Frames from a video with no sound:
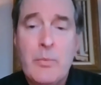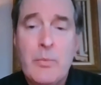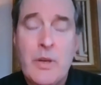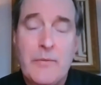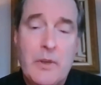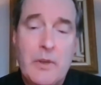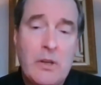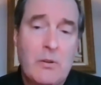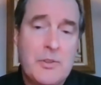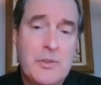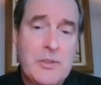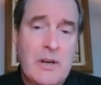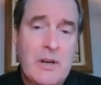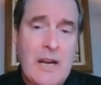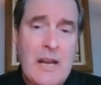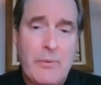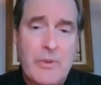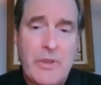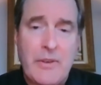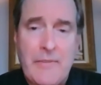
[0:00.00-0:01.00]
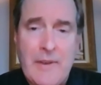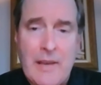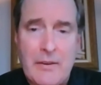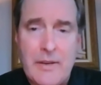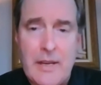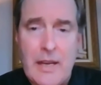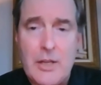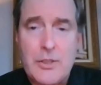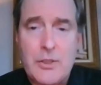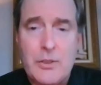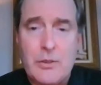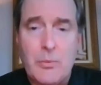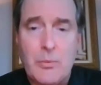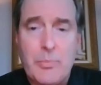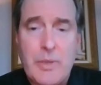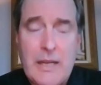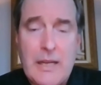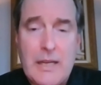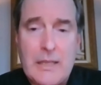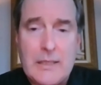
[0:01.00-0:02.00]
But if you don't start out with a foundational
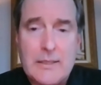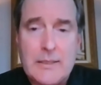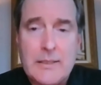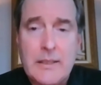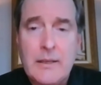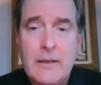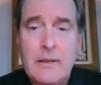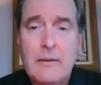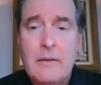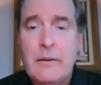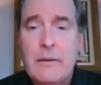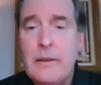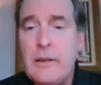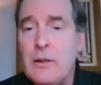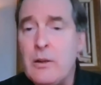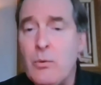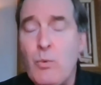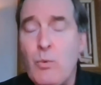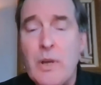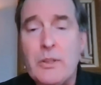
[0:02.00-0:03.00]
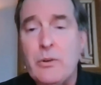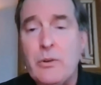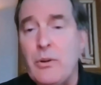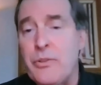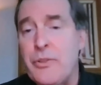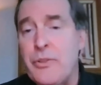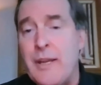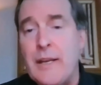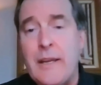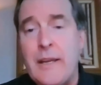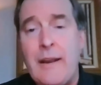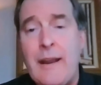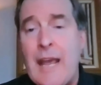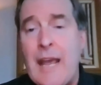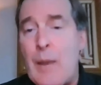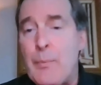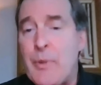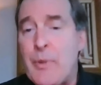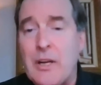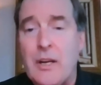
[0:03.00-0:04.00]
piece, you know, one little thing can
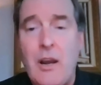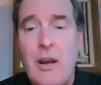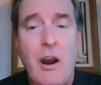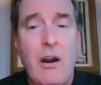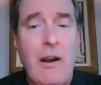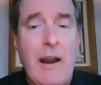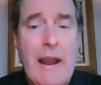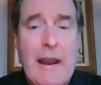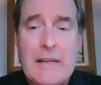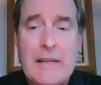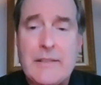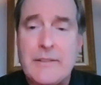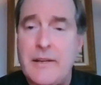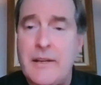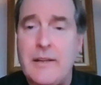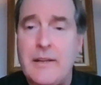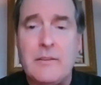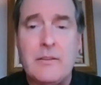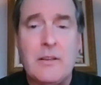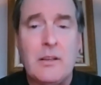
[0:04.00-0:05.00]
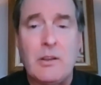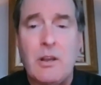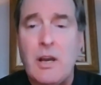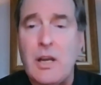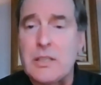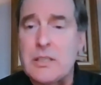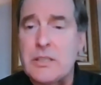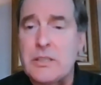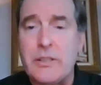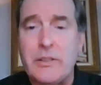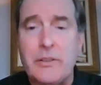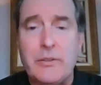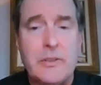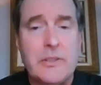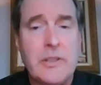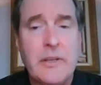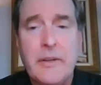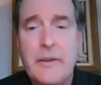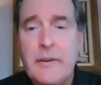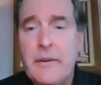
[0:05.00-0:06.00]
happen, a car accident, a
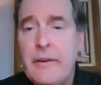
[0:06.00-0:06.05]
lawsuit,